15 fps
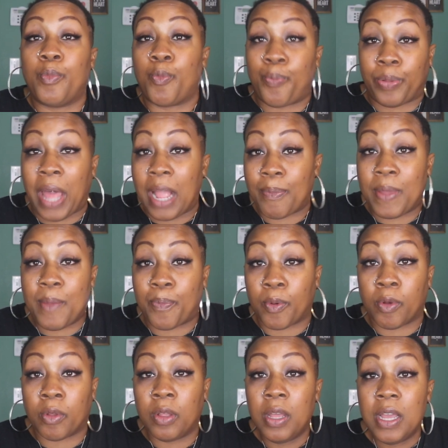black
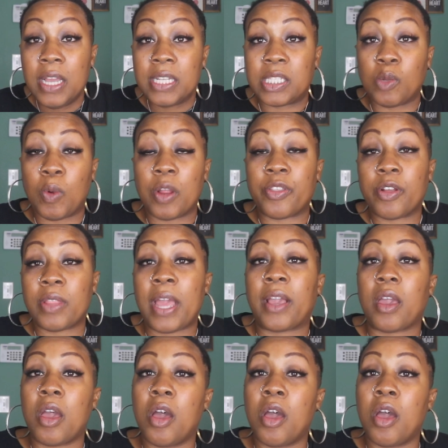people to where they're like,